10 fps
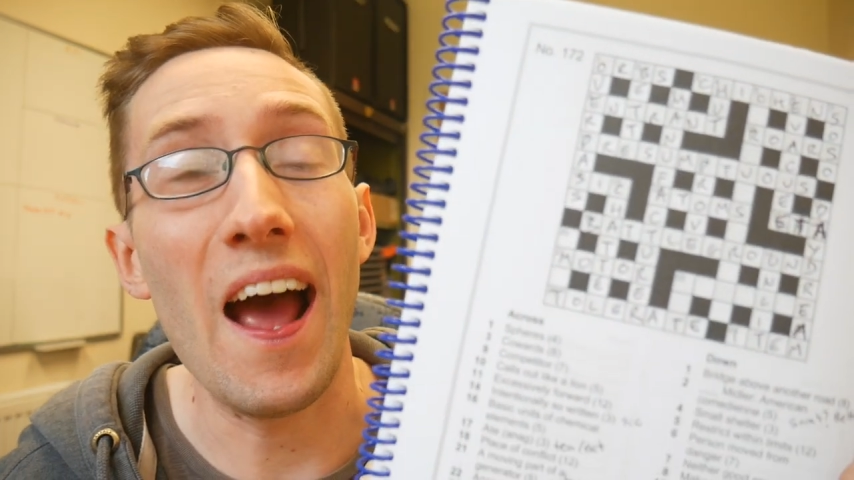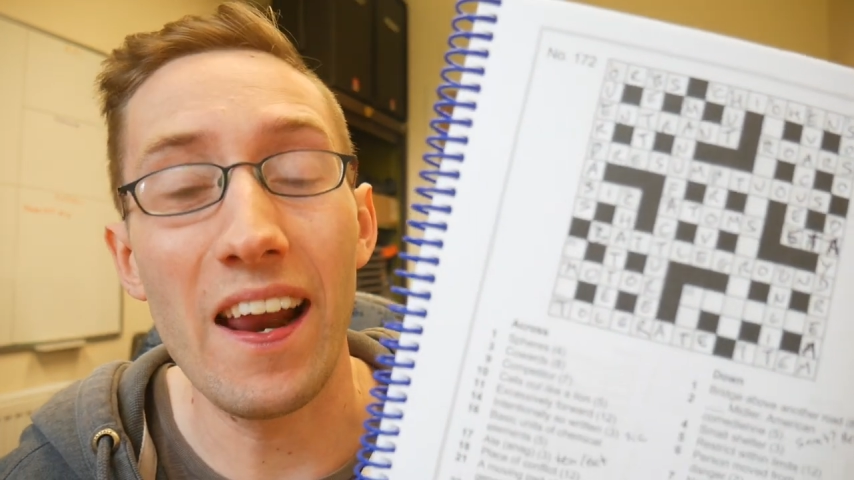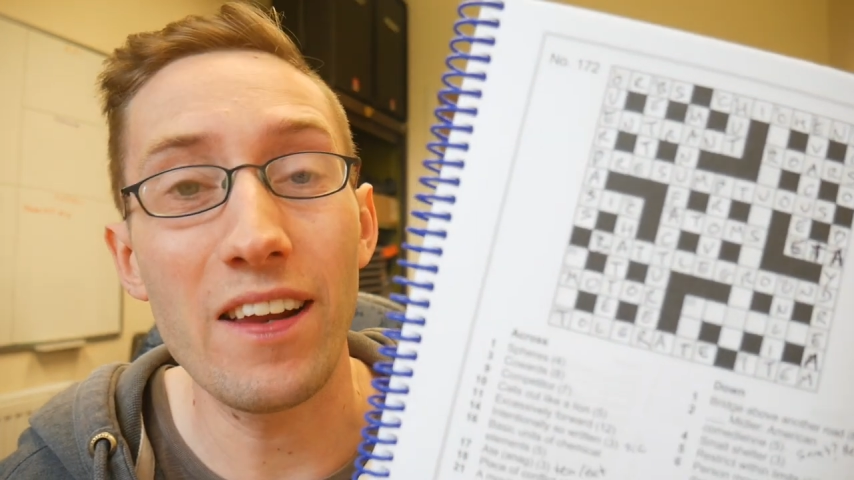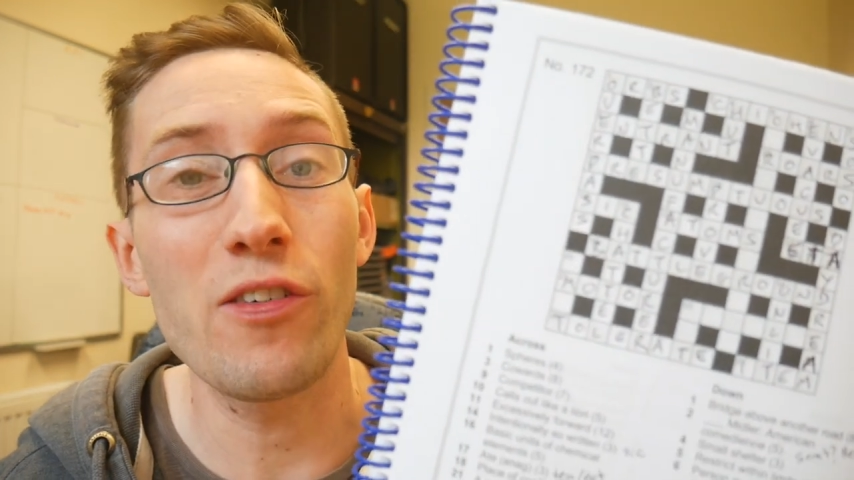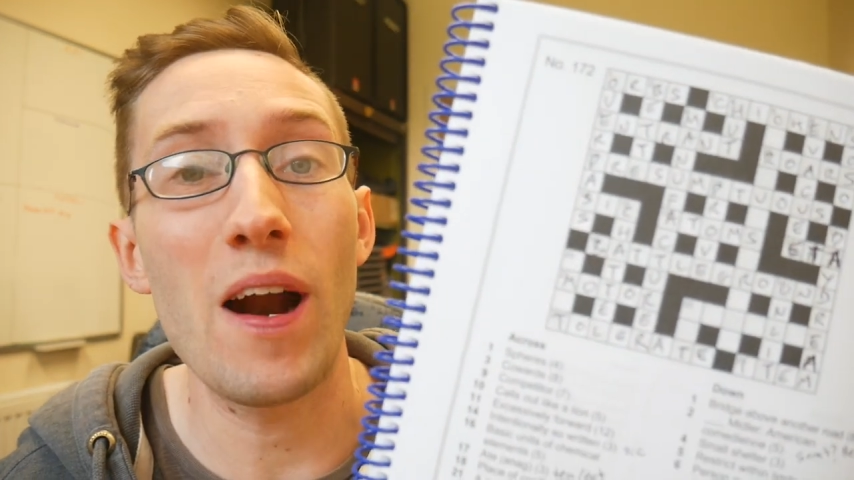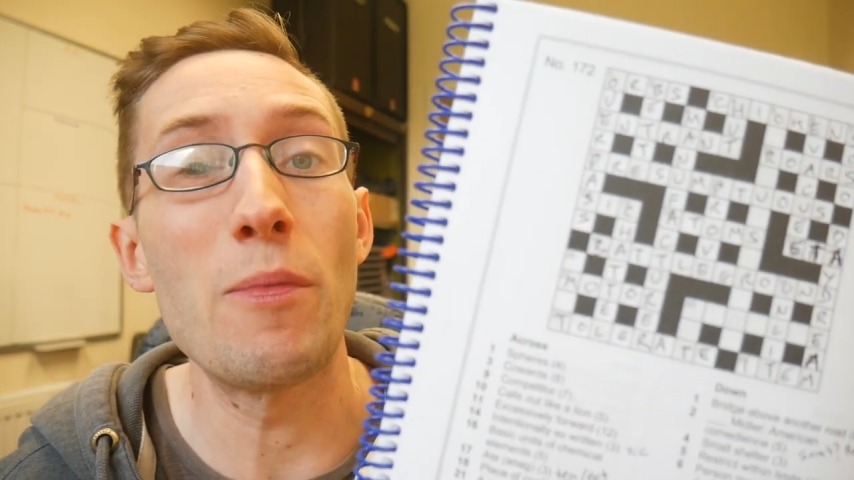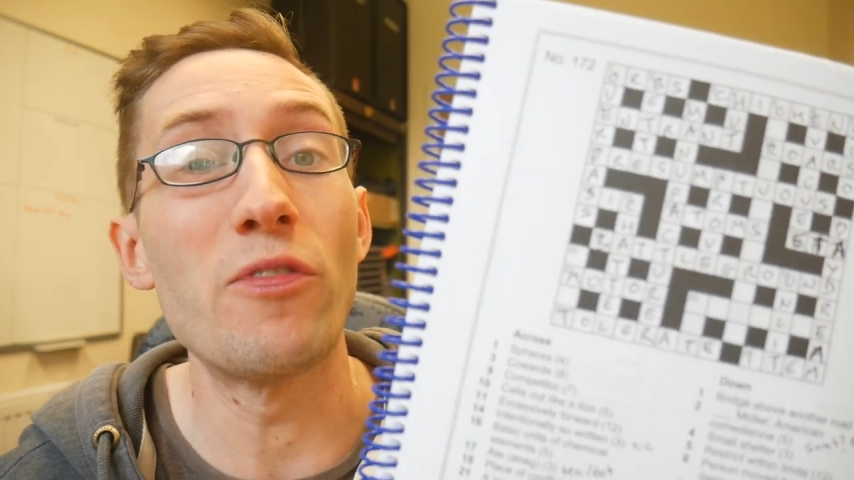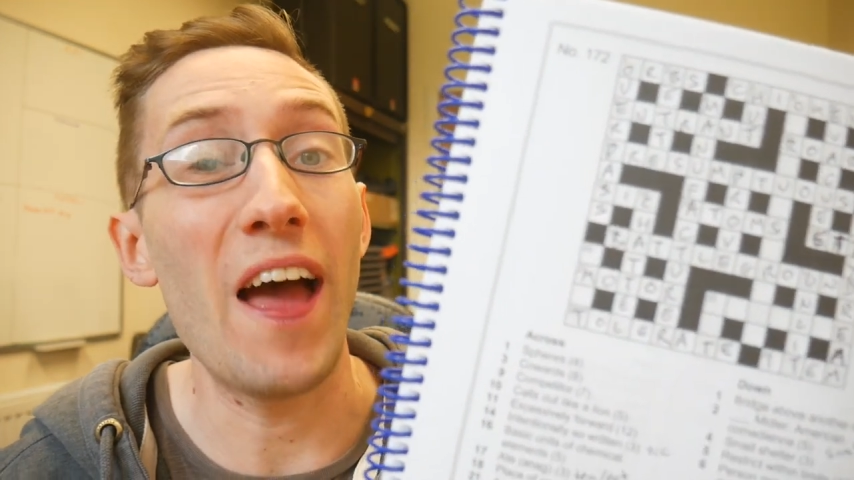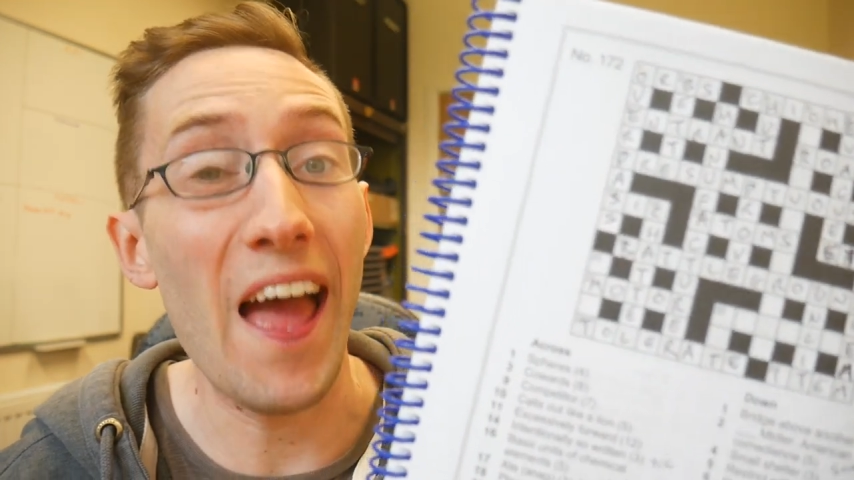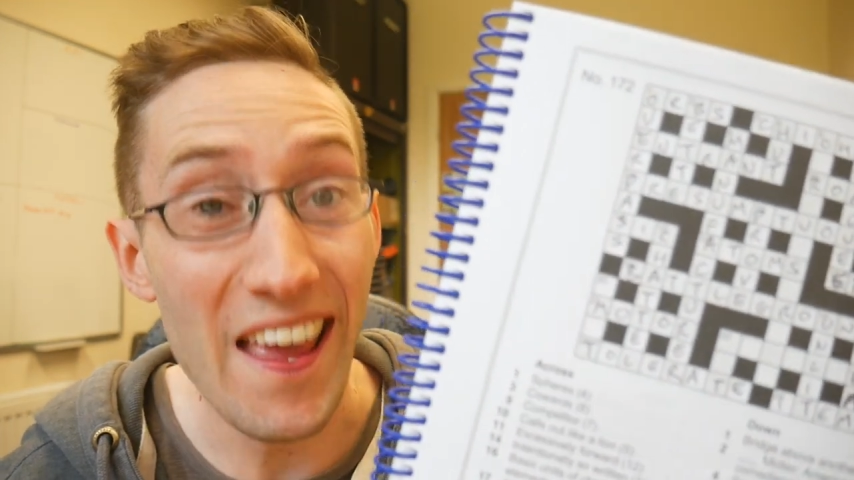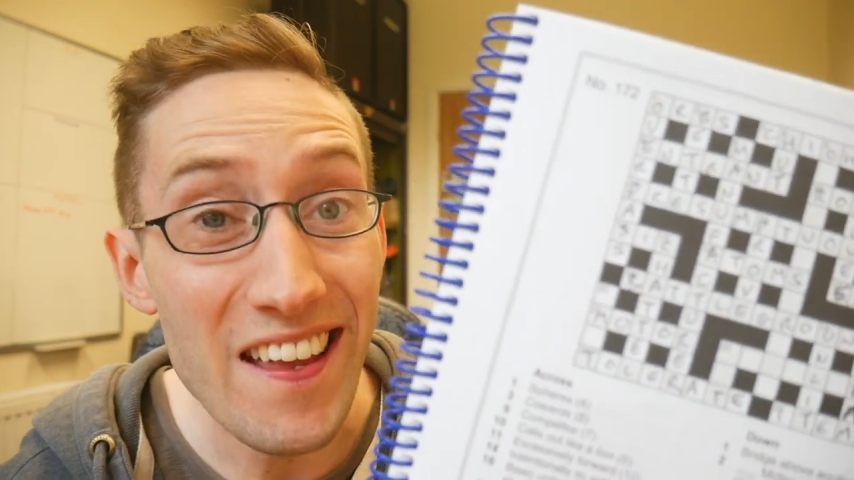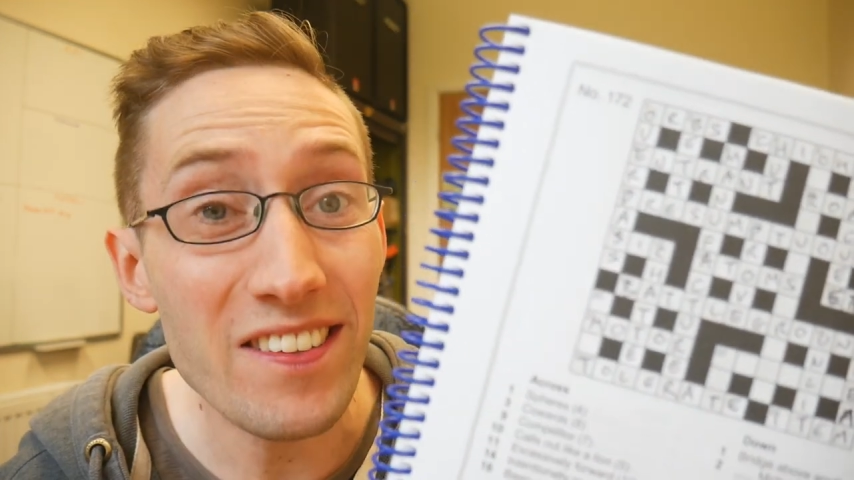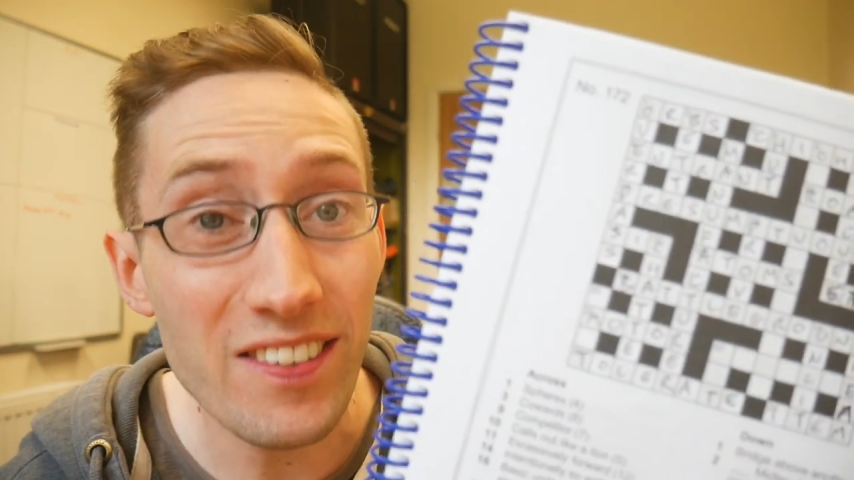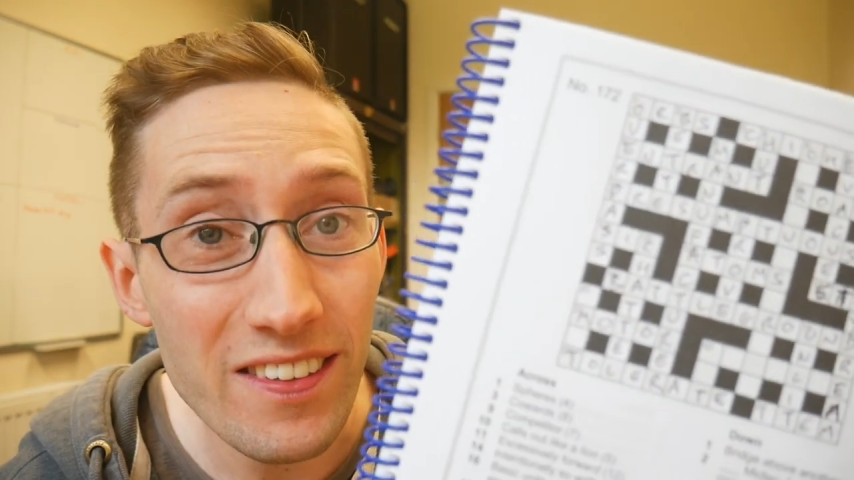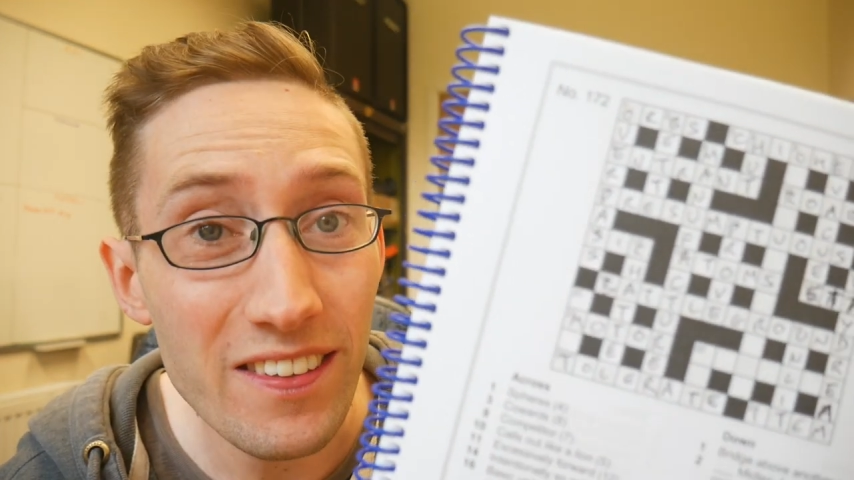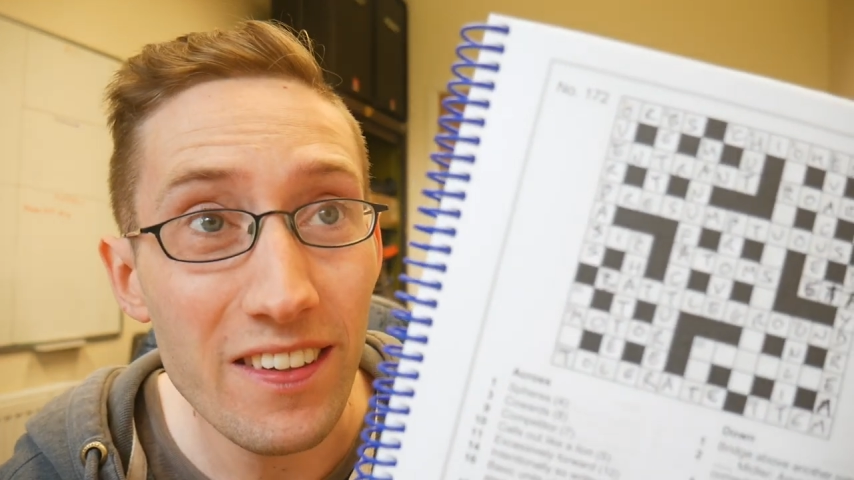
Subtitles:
anagram of 8.